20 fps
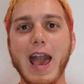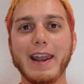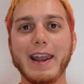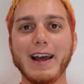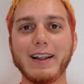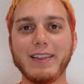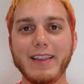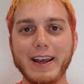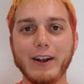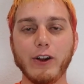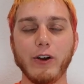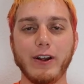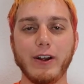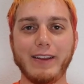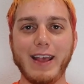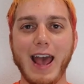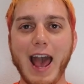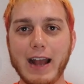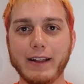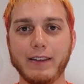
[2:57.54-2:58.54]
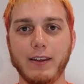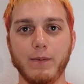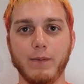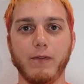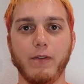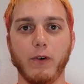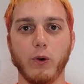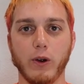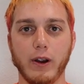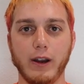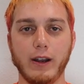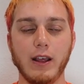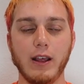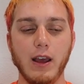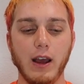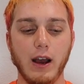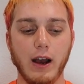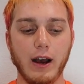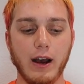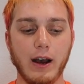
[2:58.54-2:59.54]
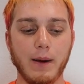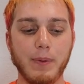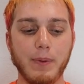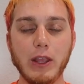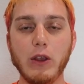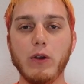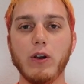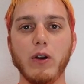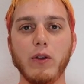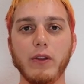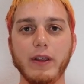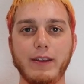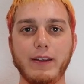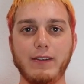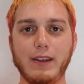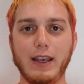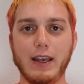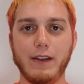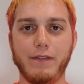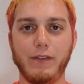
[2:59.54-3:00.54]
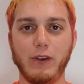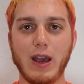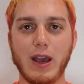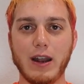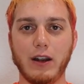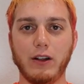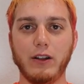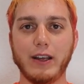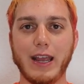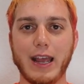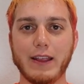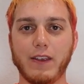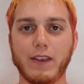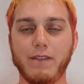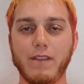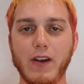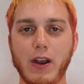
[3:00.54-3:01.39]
And I later attacked him for it, uh, but you can only see it if you kind of look at the